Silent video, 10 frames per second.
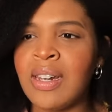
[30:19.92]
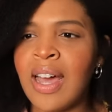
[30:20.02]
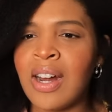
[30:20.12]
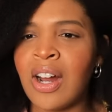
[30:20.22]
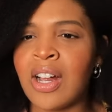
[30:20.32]

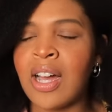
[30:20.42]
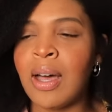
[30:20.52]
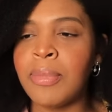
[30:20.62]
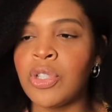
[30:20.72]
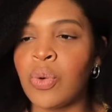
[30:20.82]
Not her
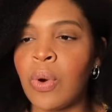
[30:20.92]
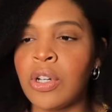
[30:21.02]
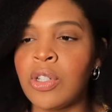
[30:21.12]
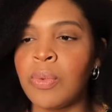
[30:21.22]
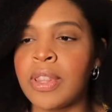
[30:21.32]
coming
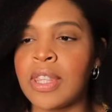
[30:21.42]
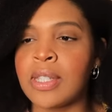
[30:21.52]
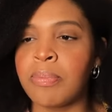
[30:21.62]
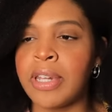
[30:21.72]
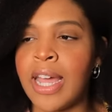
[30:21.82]
toward you with
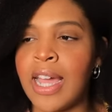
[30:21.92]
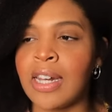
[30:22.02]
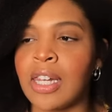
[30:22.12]
this blade,